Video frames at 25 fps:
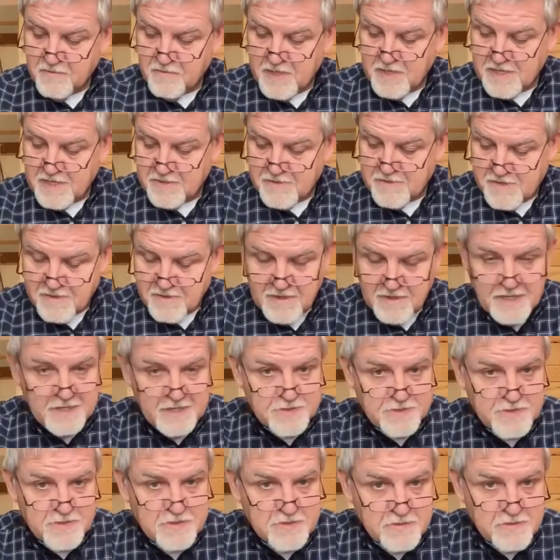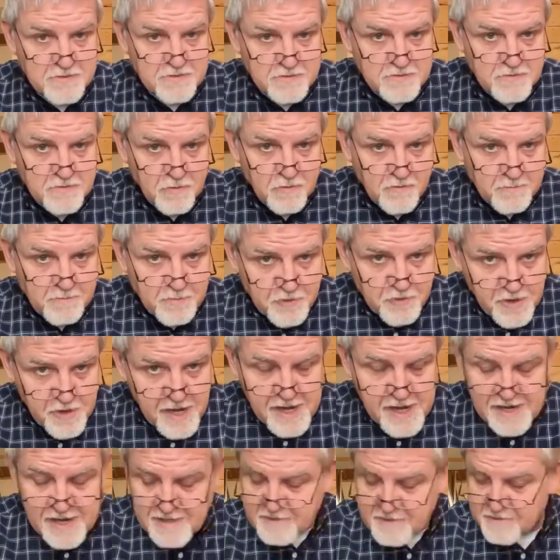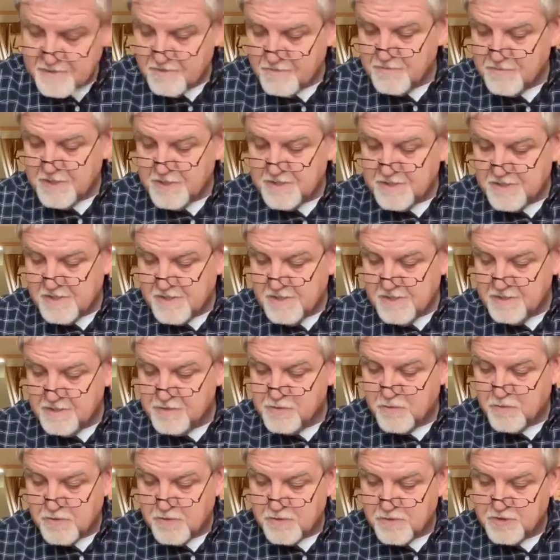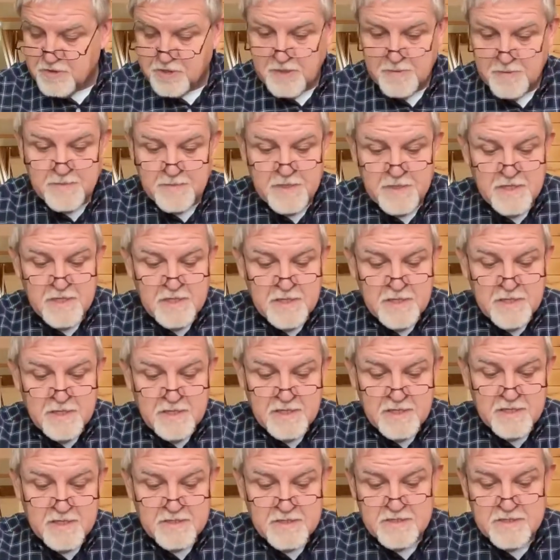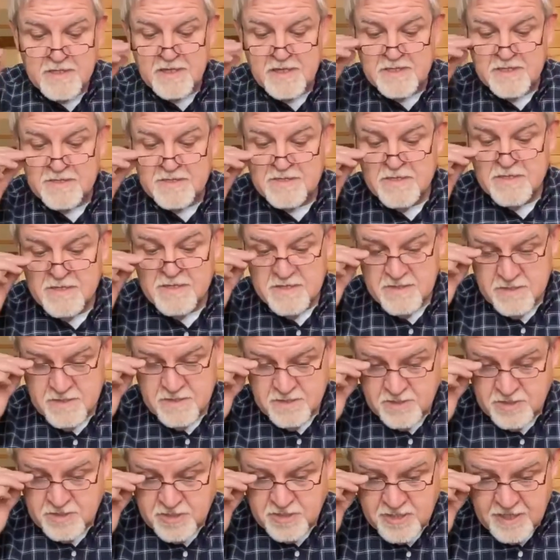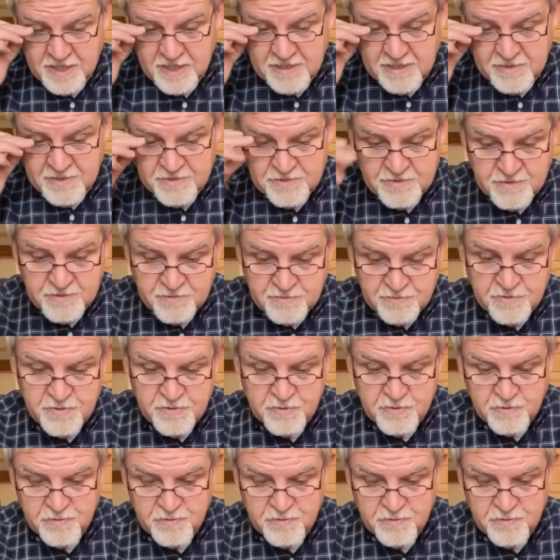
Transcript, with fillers: there is prayer, where there is worship. It says, the child grew